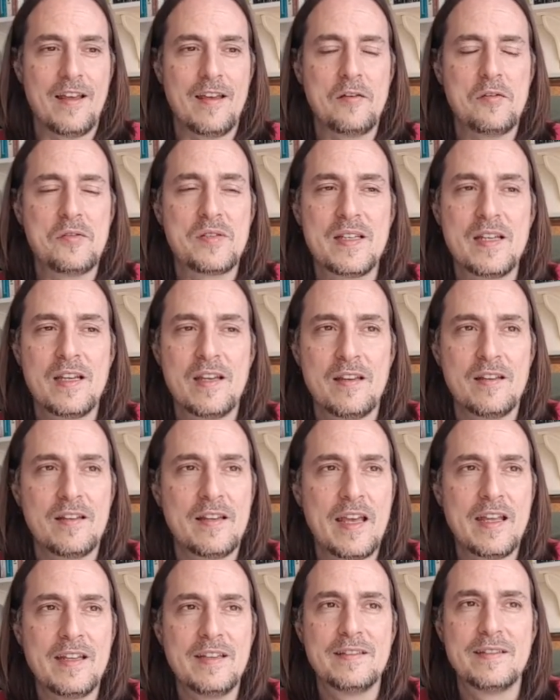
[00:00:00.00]
You see,
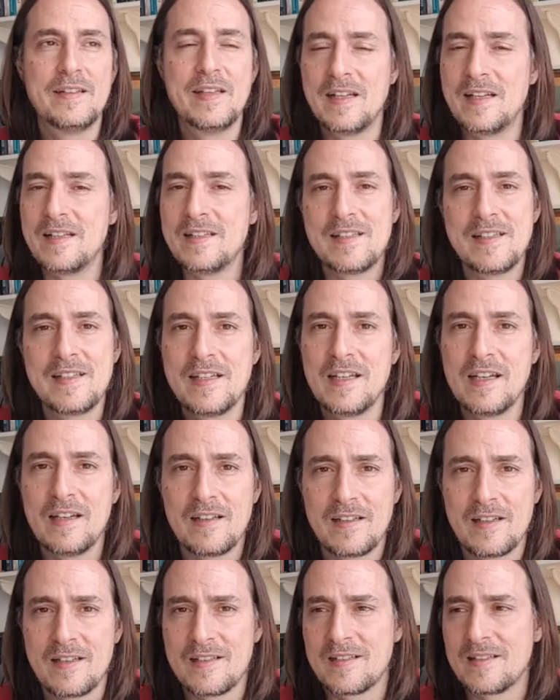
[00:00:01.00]
they didn't see
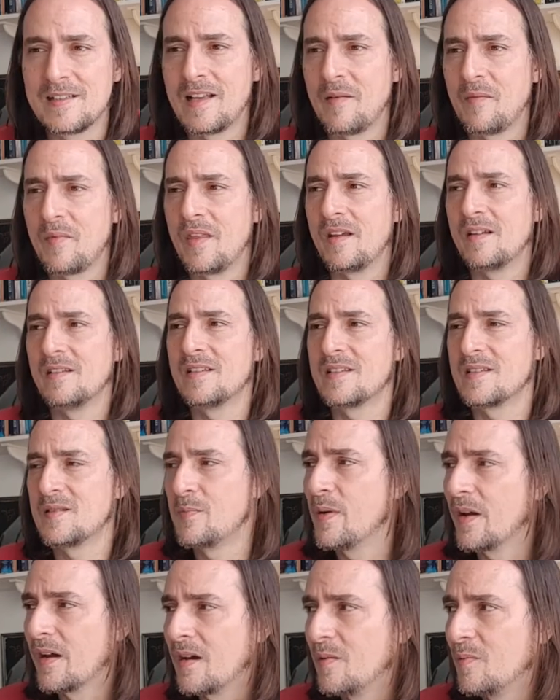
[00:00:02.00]
it as something
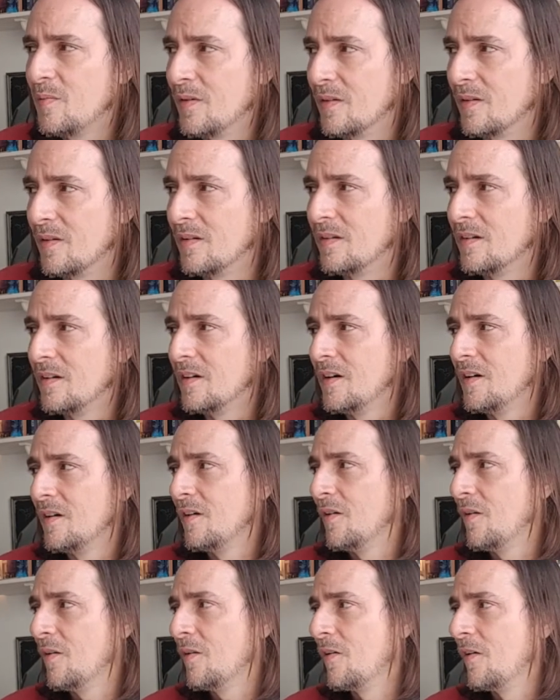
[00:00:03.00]
despicable
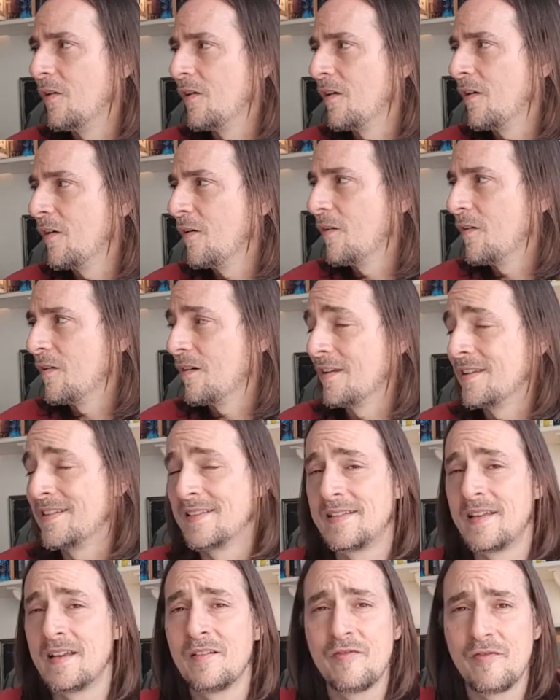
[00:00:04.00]
or, or
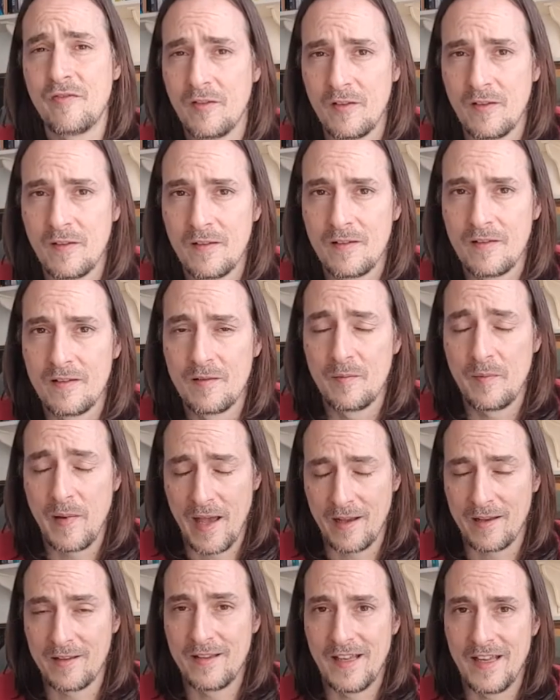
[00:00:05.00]
sinful
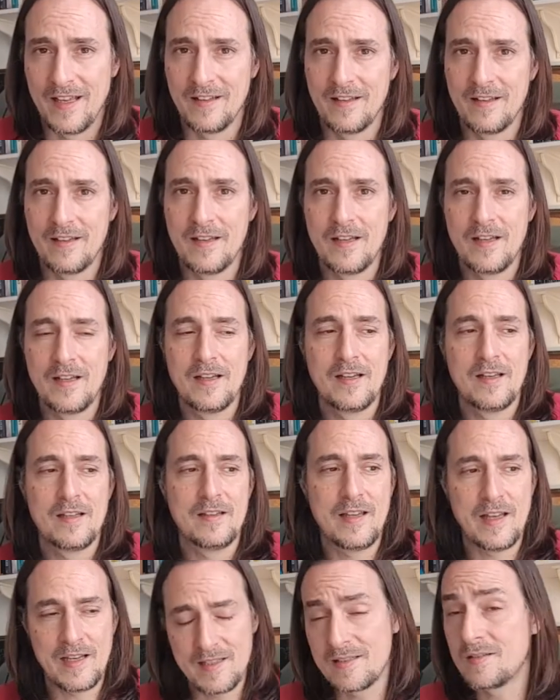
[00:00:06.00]
back then.
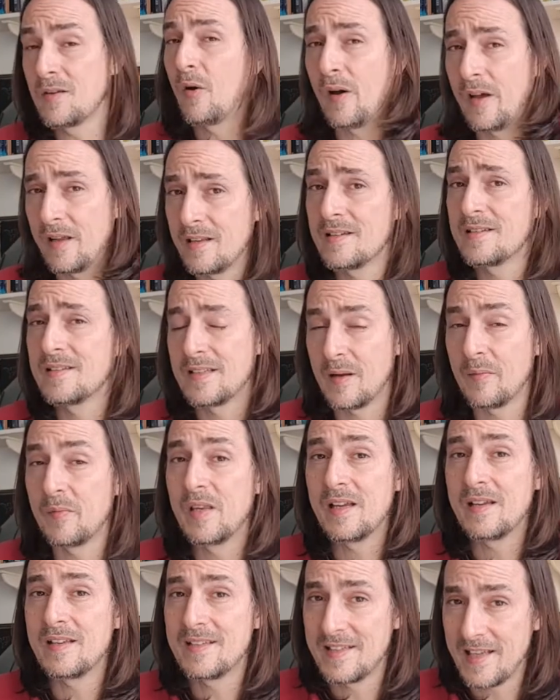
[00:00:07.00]
They saw it as
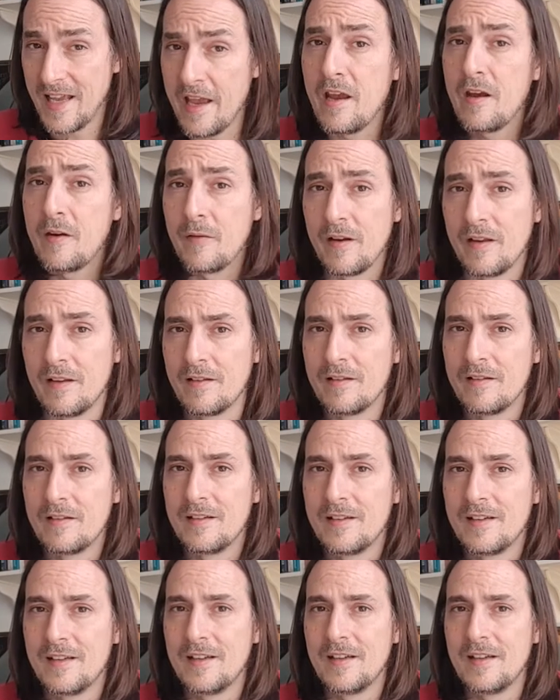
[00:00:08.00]
something sacred.
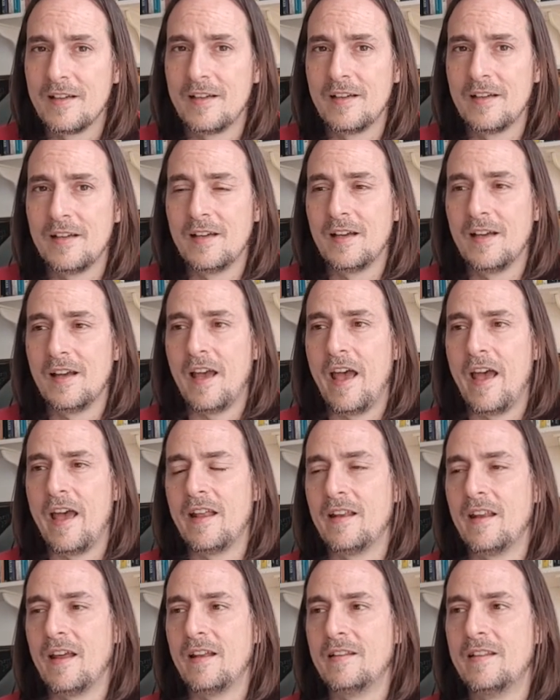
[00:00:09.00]

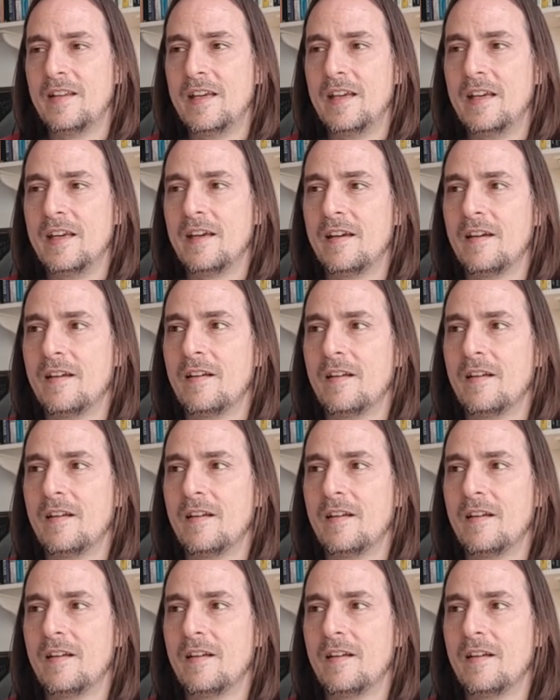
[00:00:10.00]
And the